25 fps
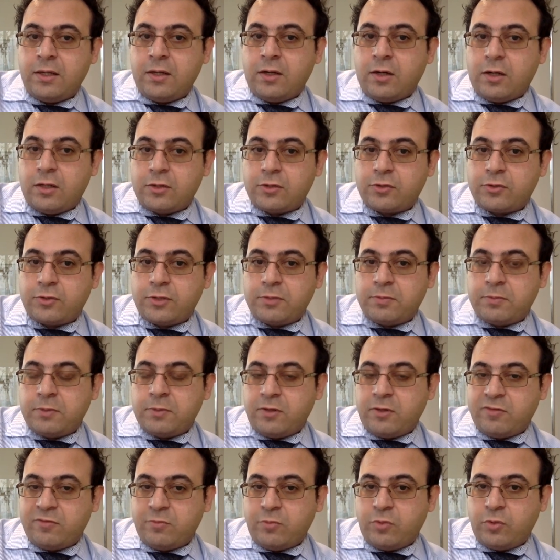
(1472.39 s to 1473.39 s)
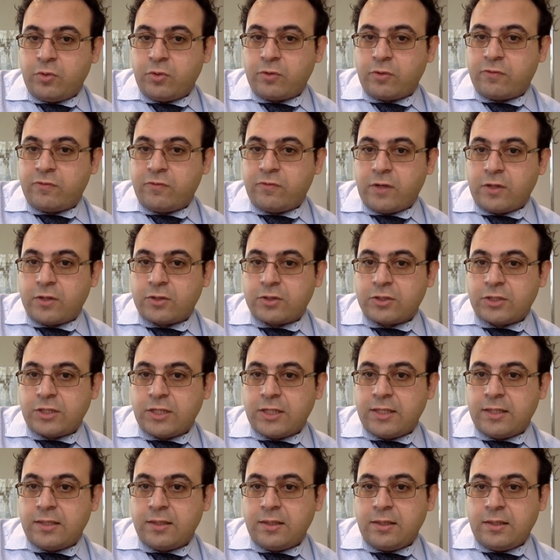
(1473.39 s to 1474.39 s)
on treatment of motor
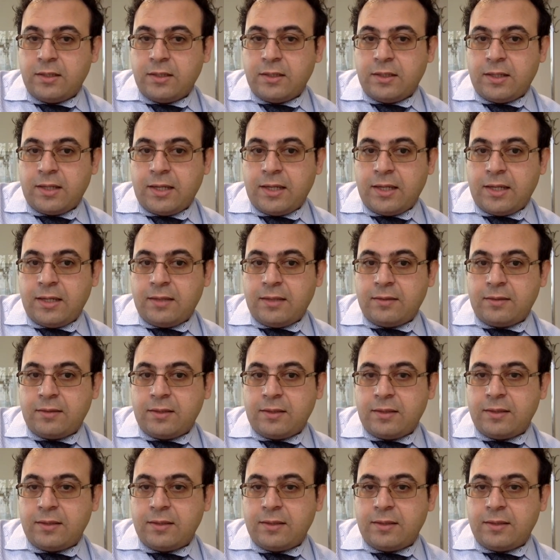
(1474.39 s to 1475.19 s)
function and